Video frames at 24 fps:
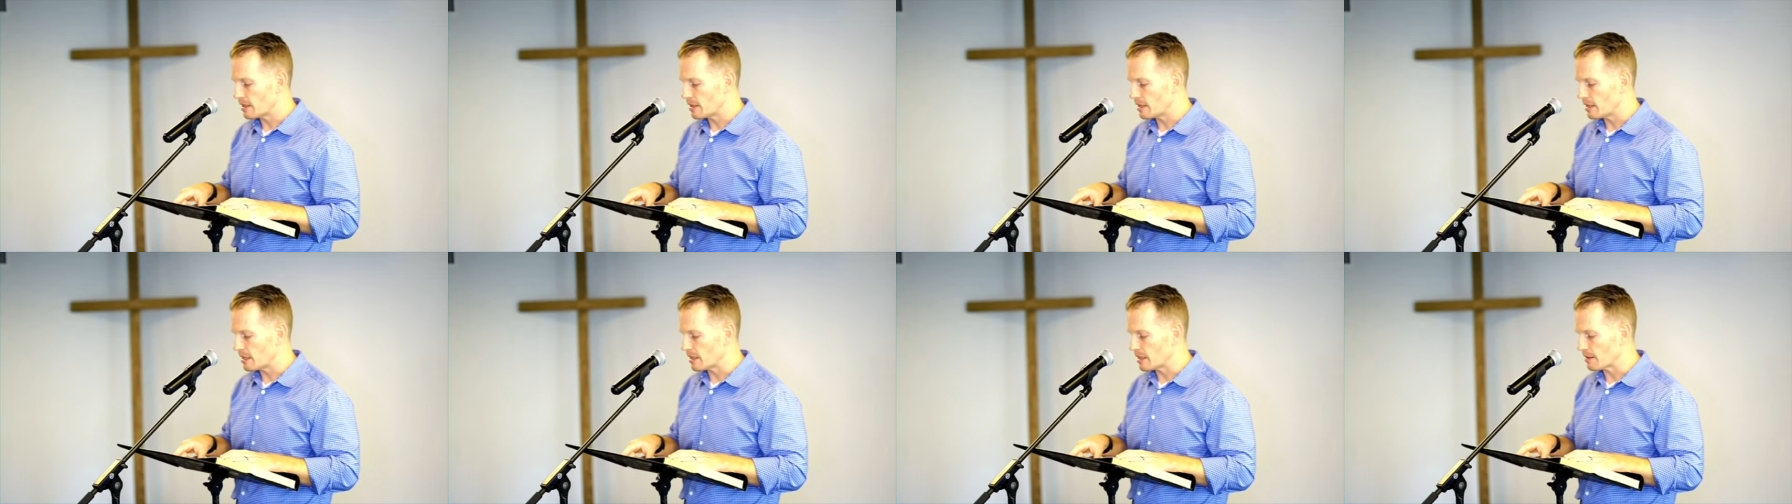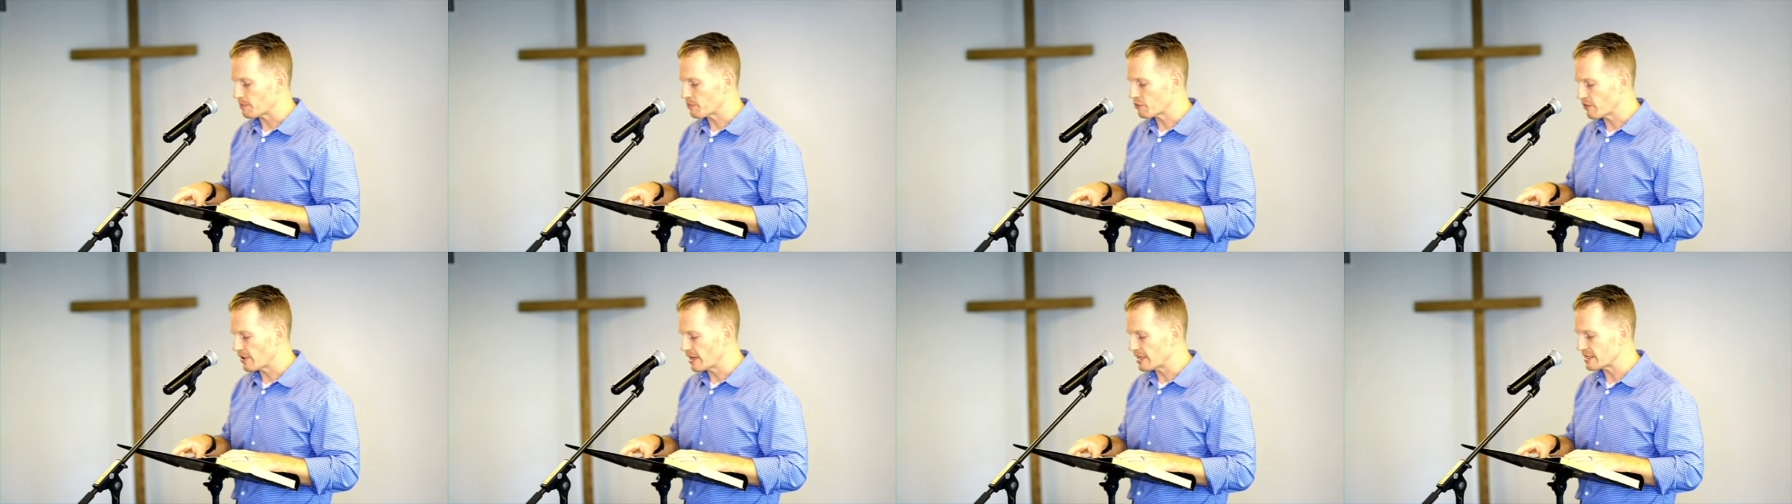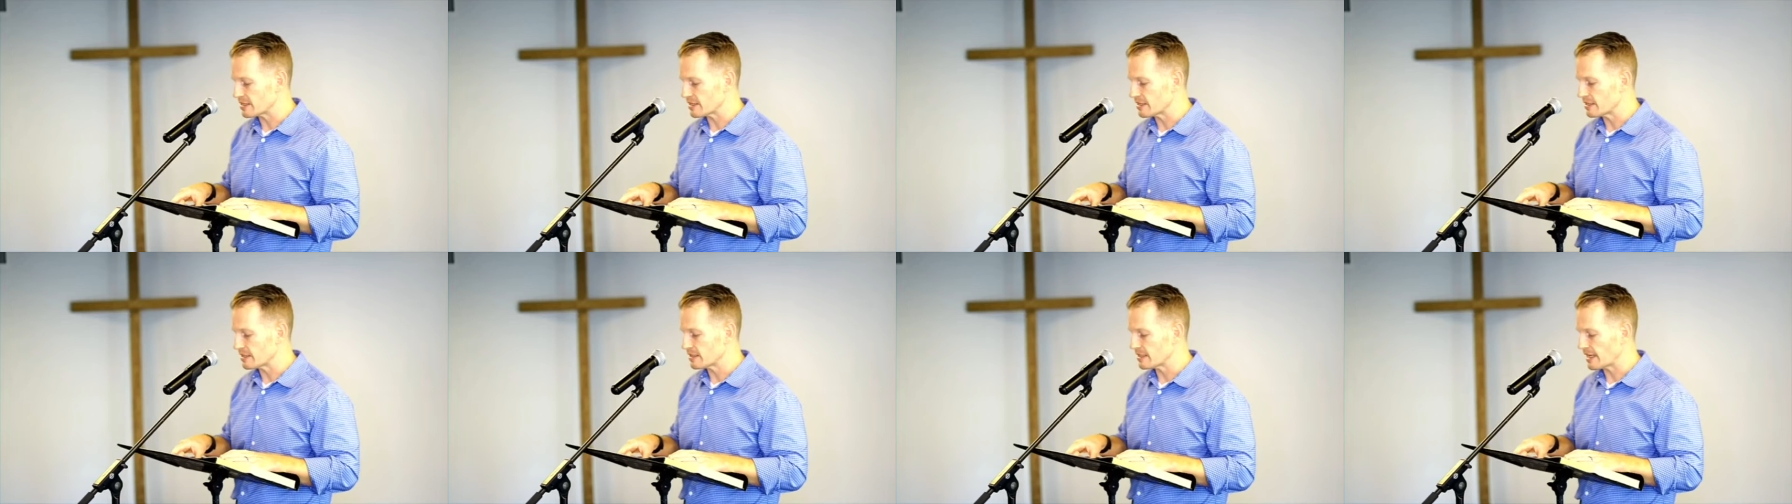in the
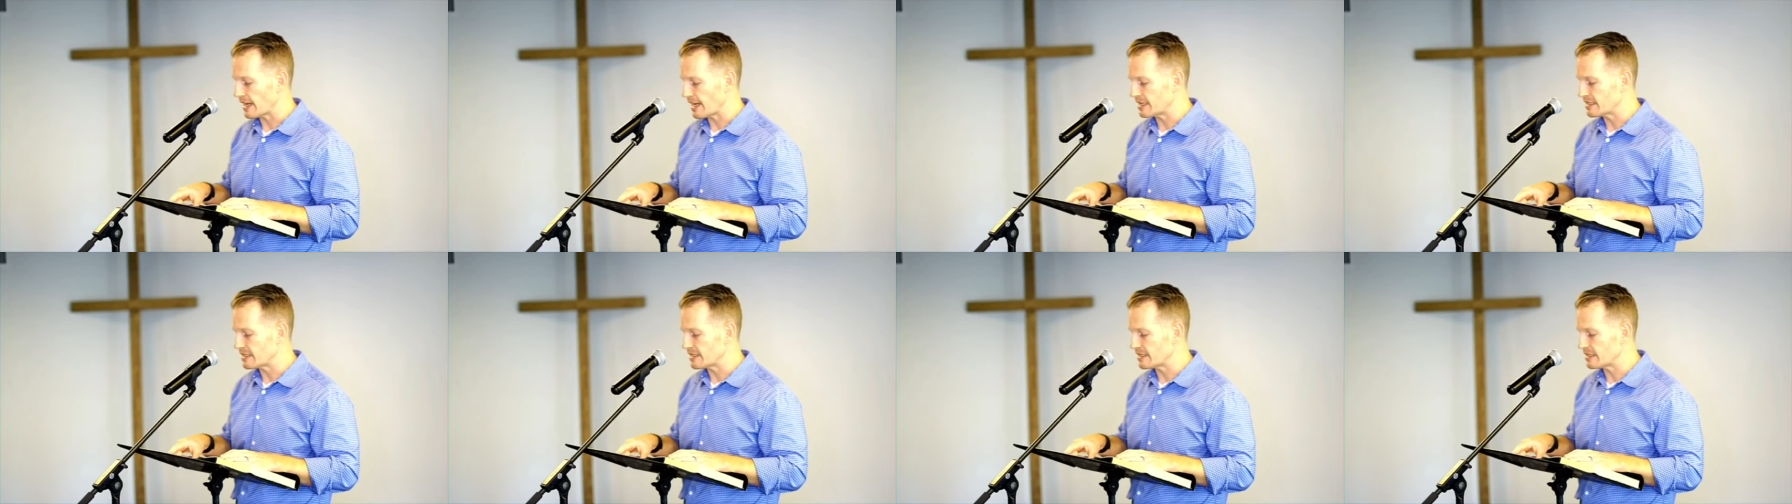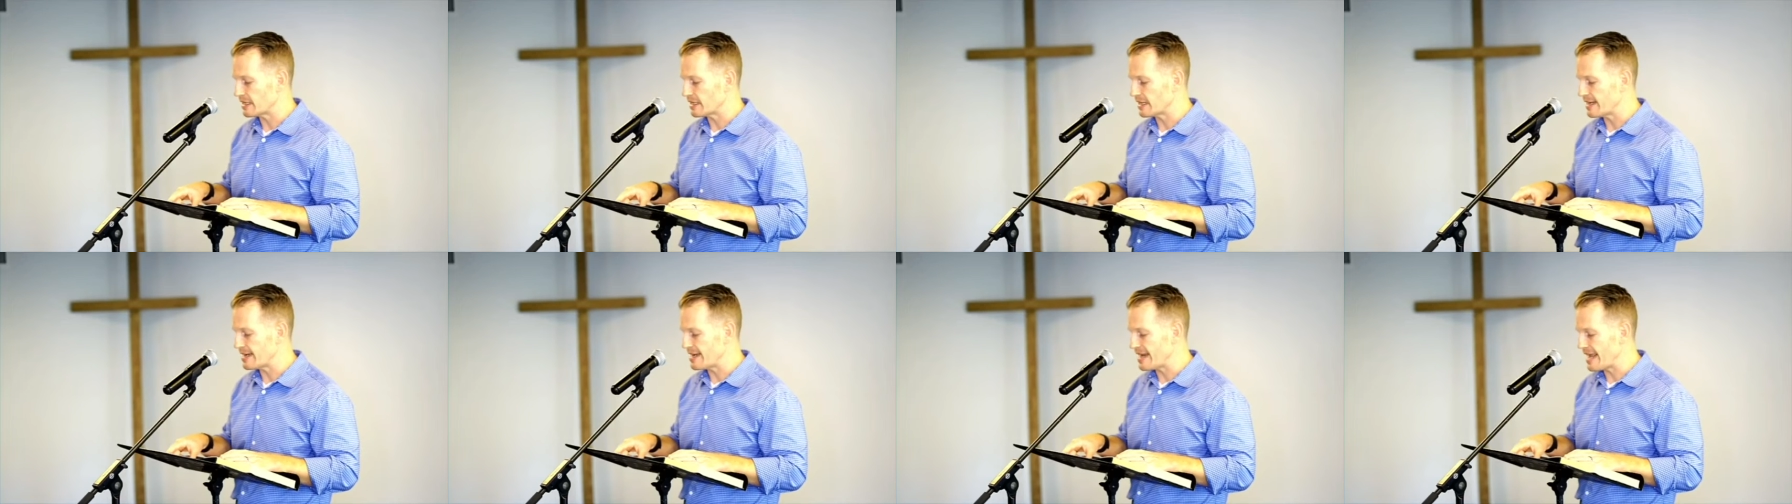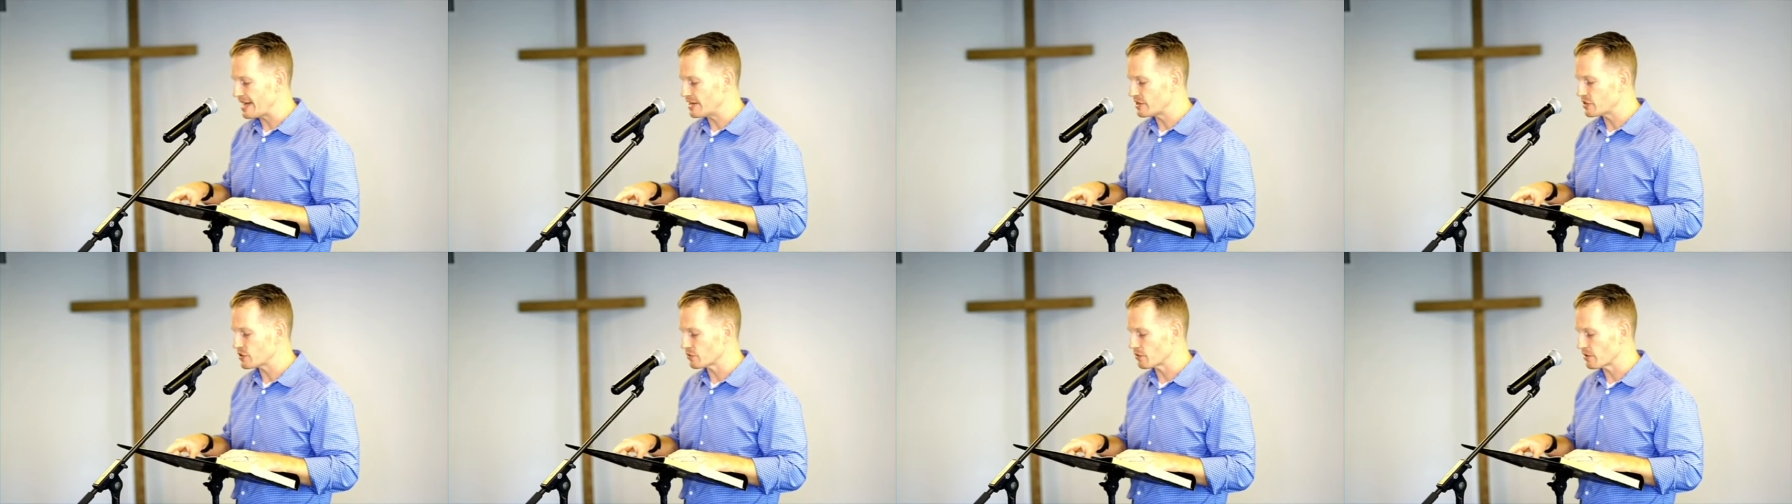presence as in the
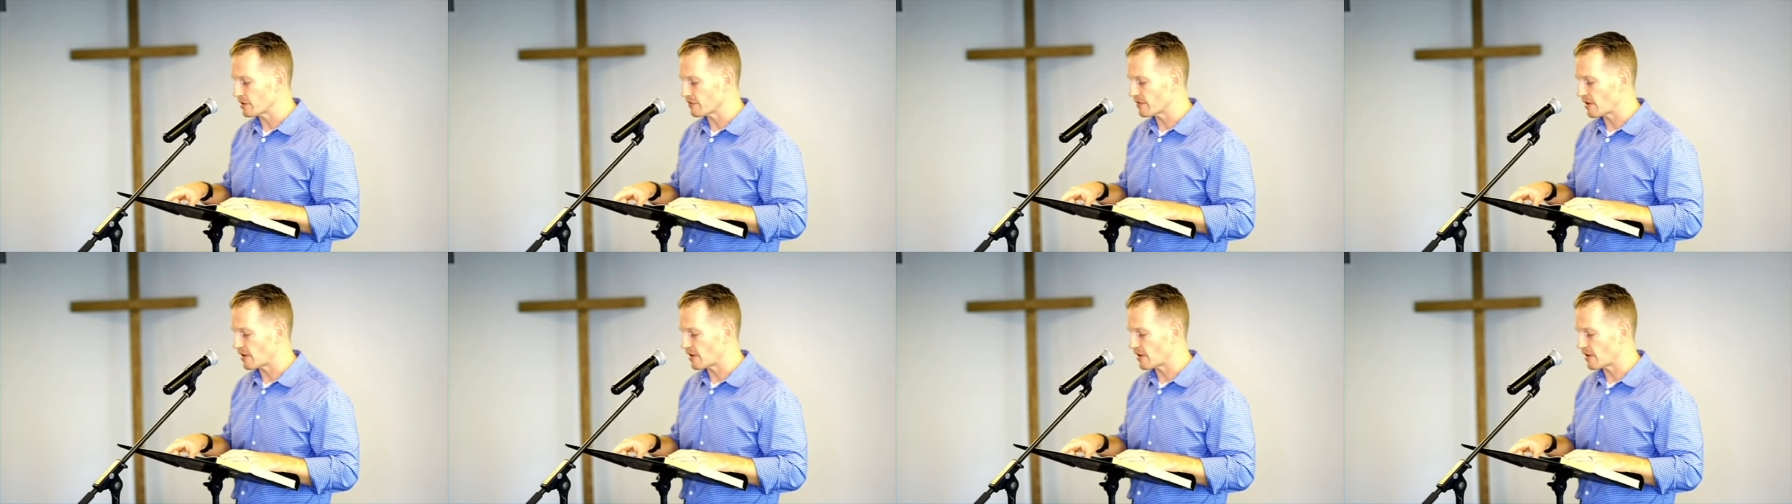nature of